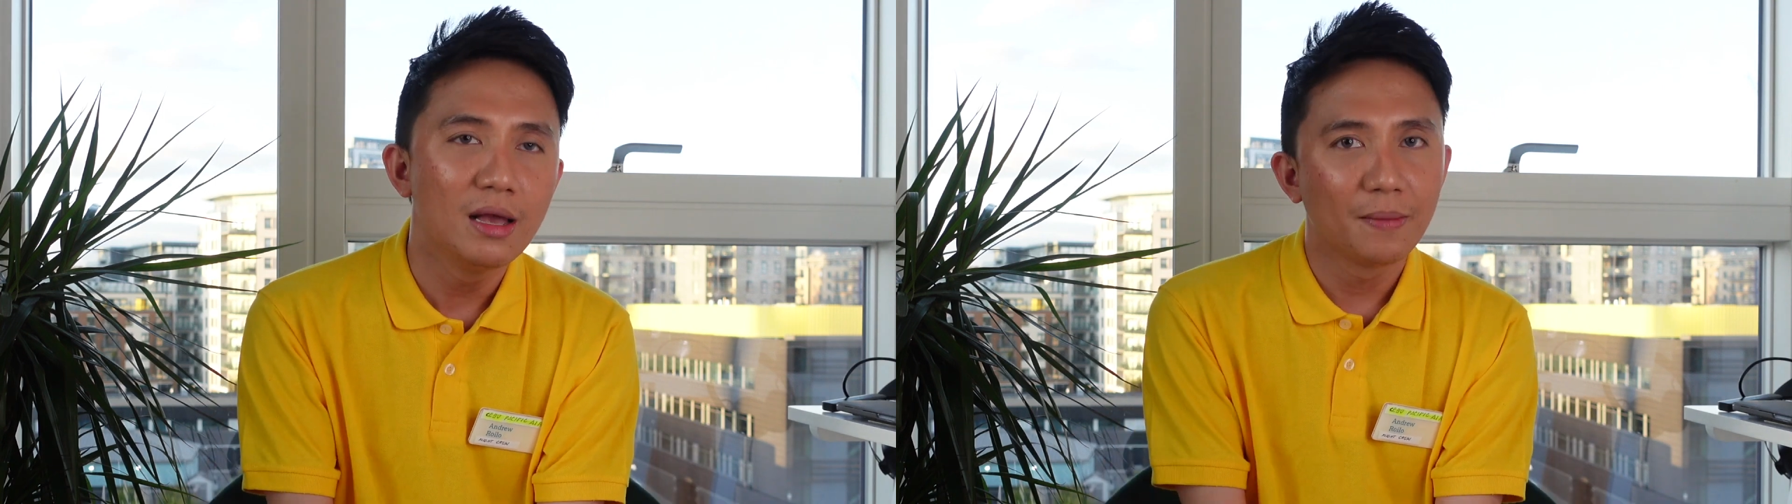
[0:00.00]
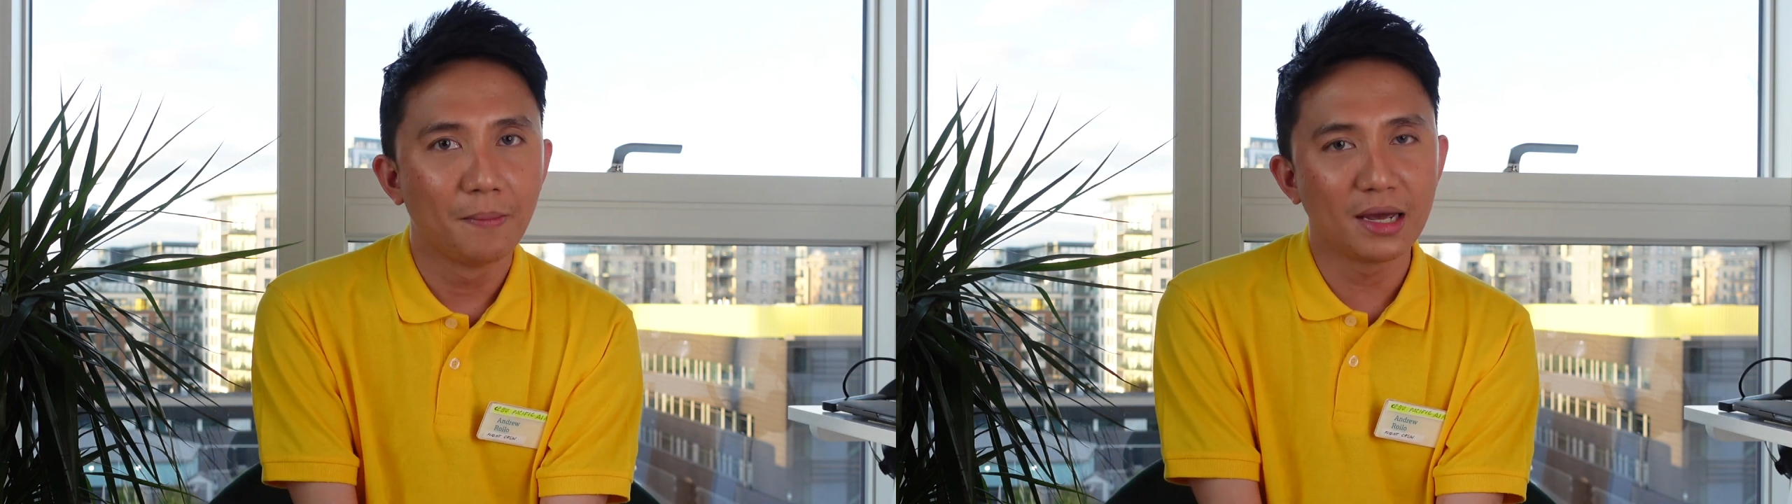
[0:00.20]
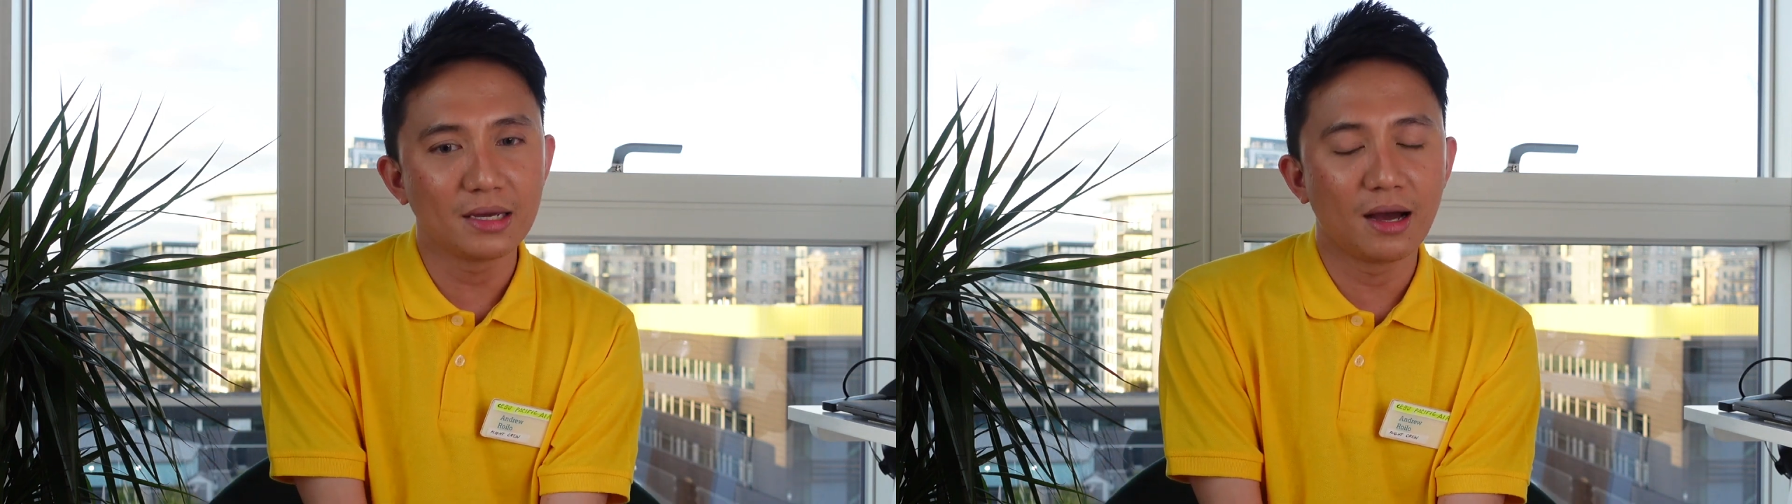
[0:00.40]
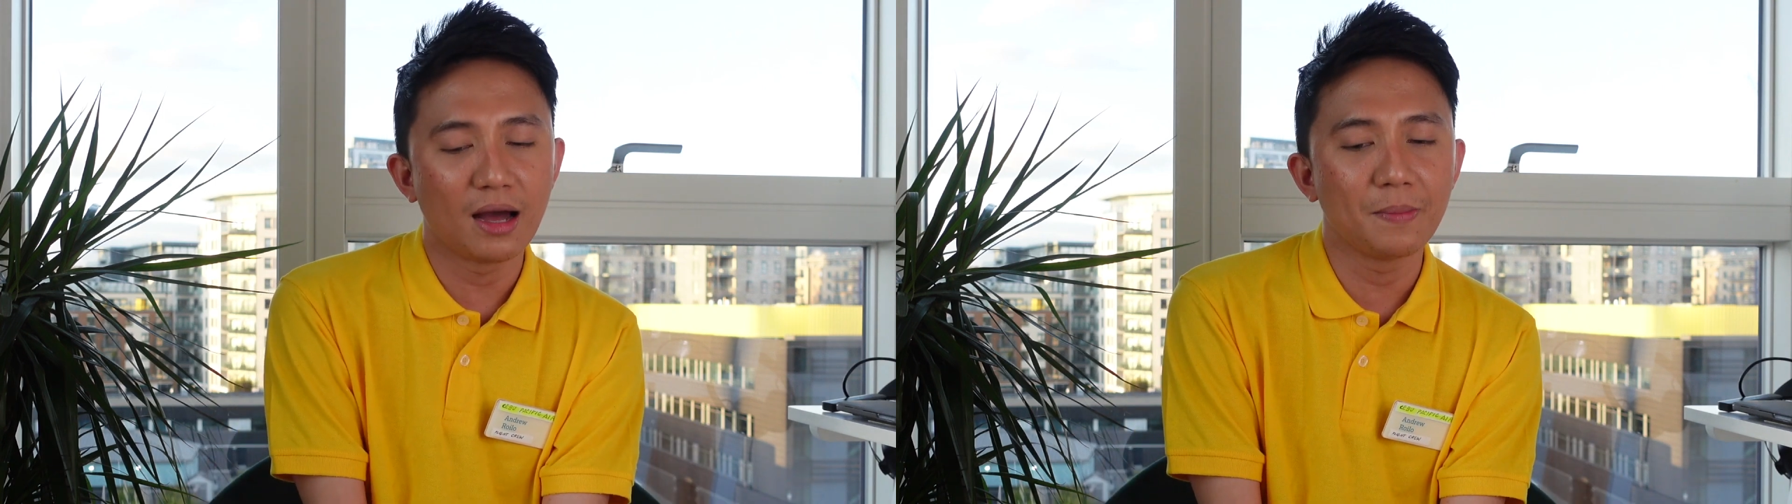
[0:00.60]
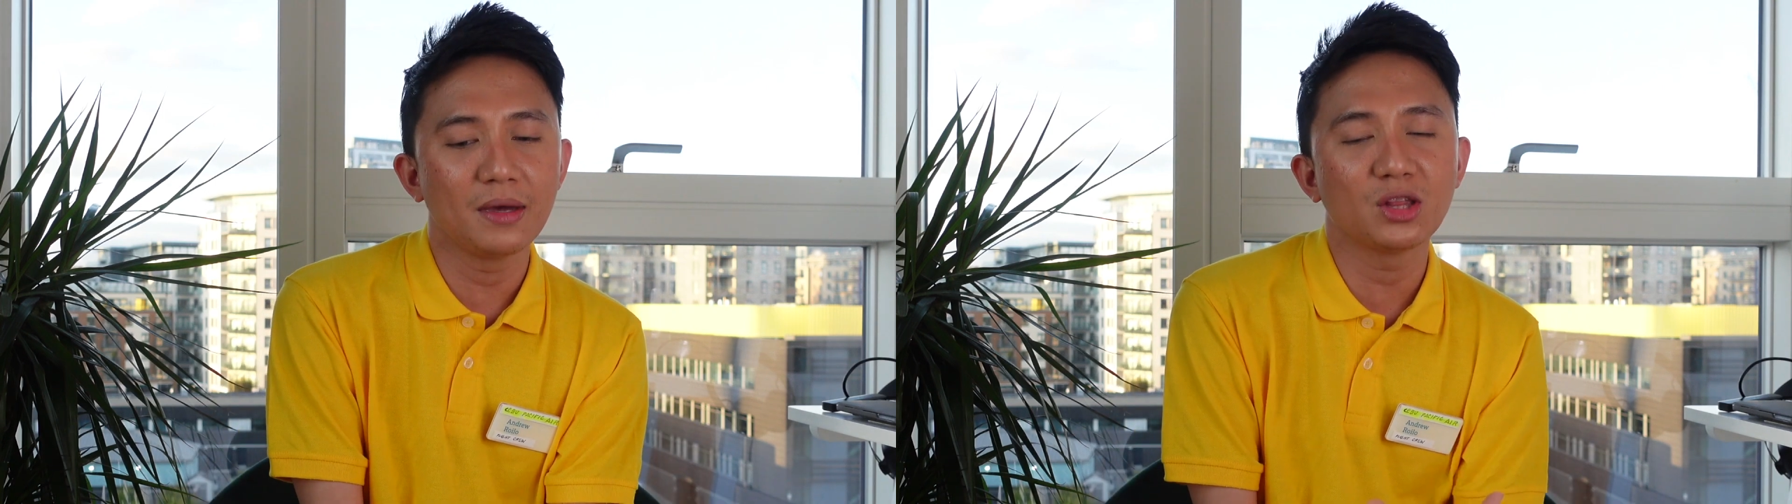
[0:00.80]

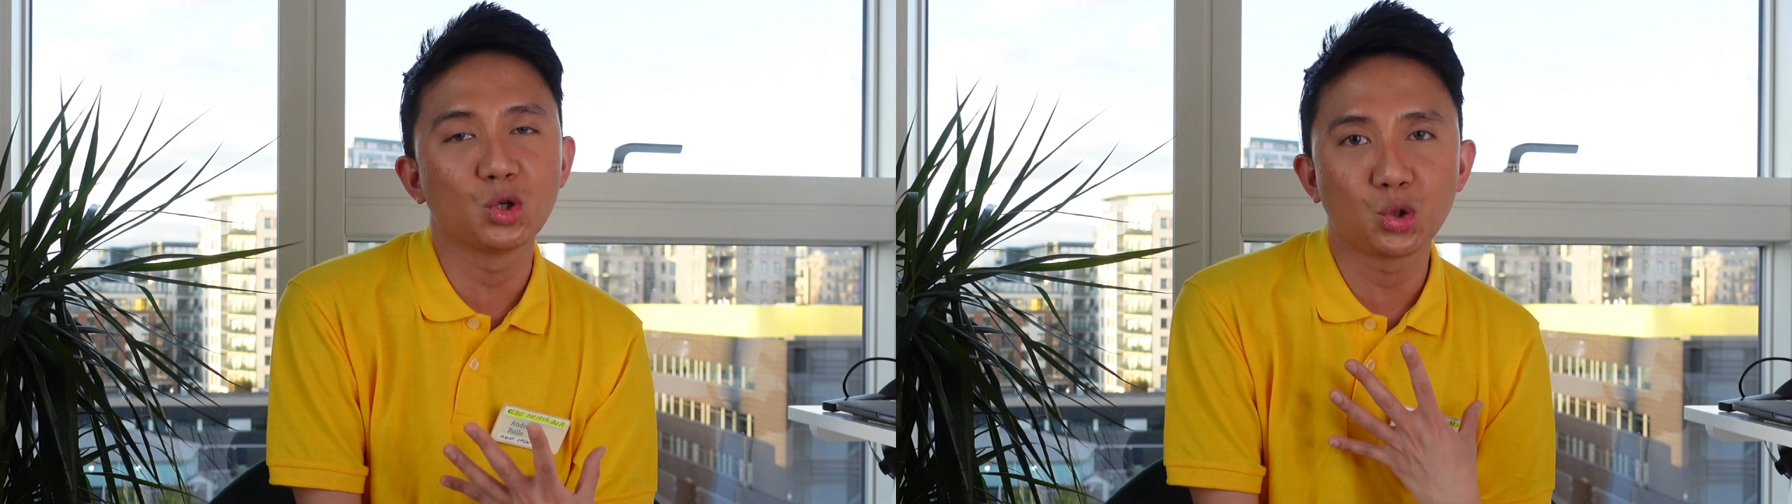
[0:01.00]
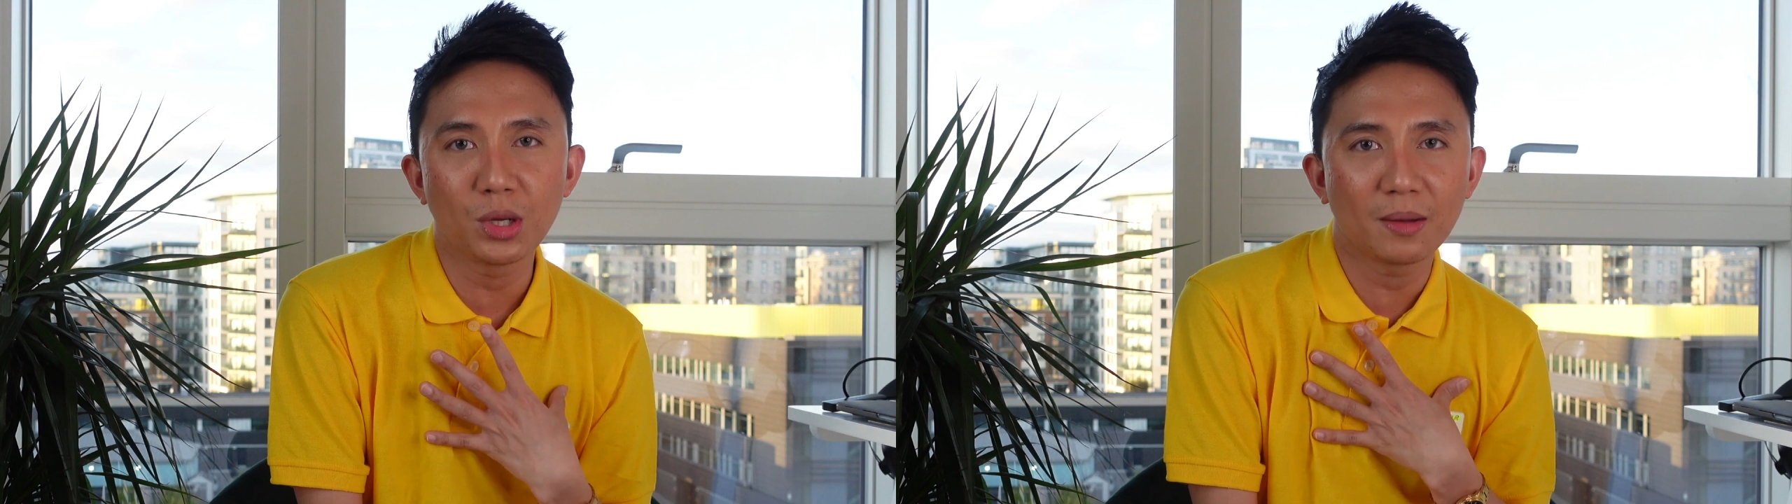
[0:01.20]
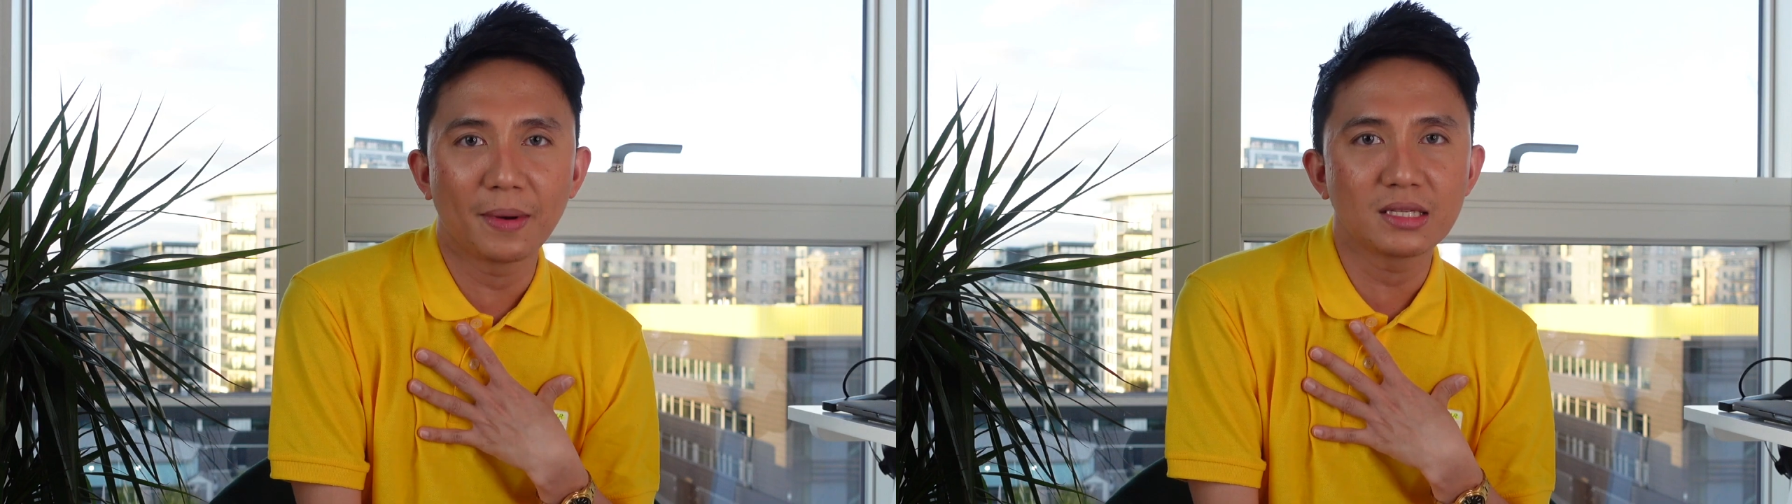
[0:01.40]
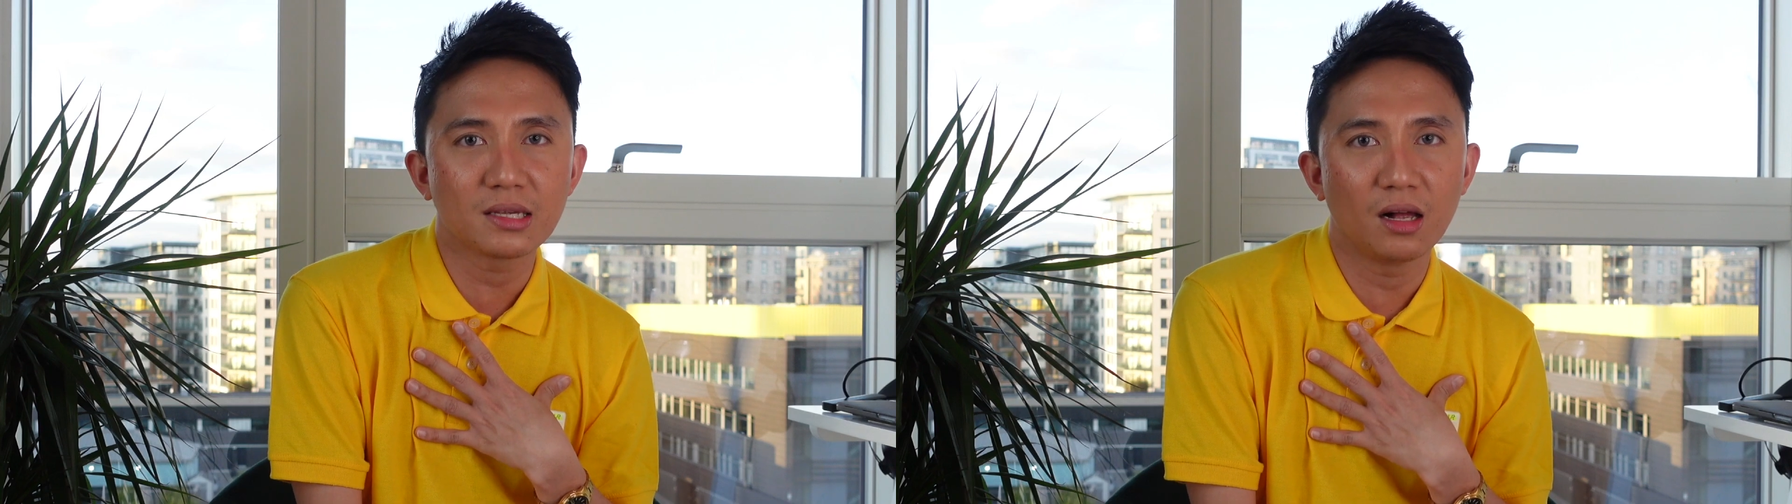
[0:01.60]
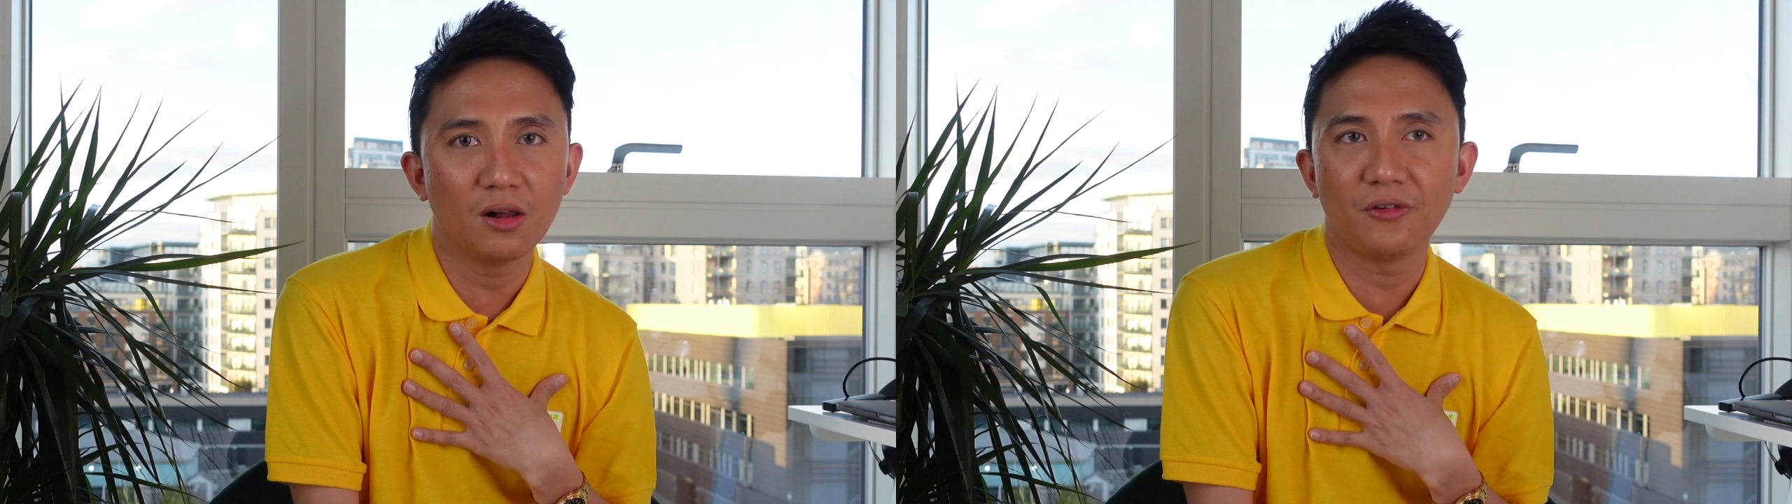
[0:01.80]
to treat
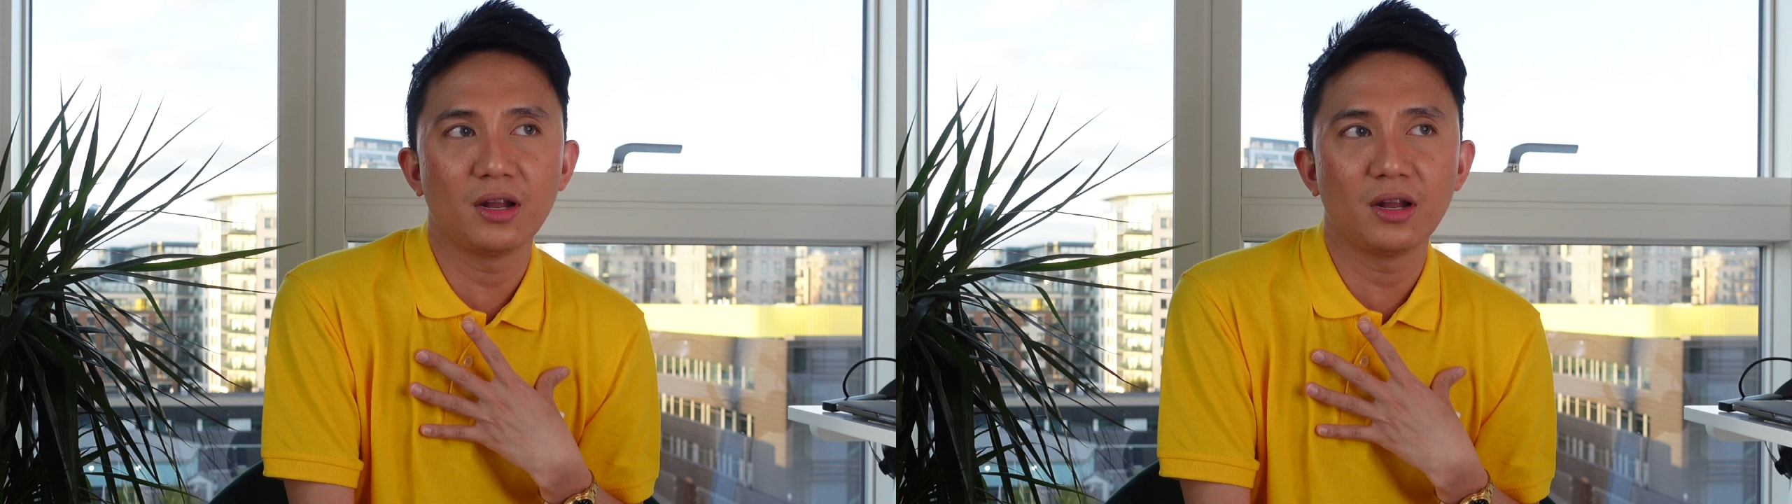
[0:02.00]
myself,